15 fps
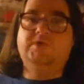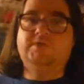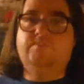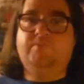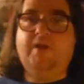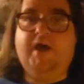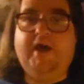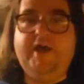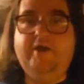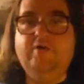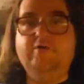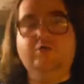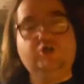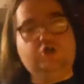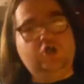supply
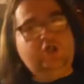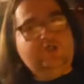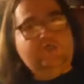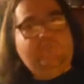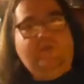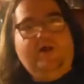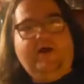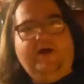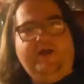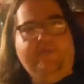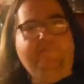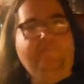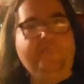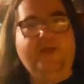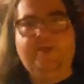or should supply
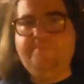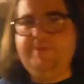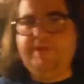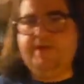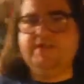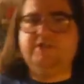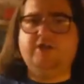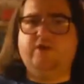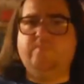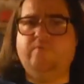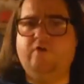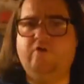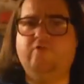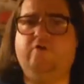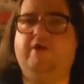a PSR
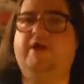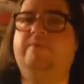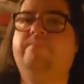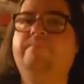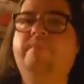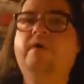program.